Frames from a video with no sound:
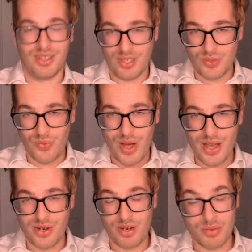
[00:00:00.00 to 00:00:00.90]
It's why
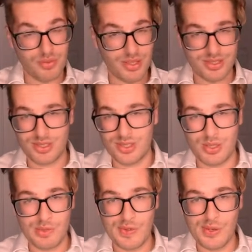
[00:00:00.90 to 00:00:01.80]
you're able to watch this
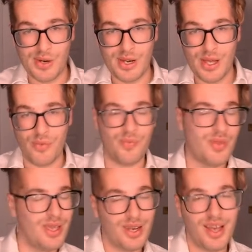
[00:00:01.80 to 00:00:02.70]
YouTube video right now
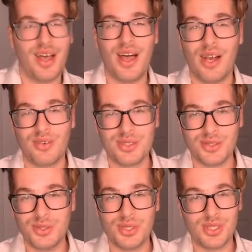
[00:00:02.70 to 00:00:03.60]
in high
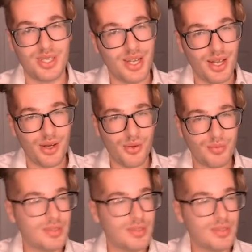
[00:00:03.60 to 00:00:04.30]
resolution, I hope.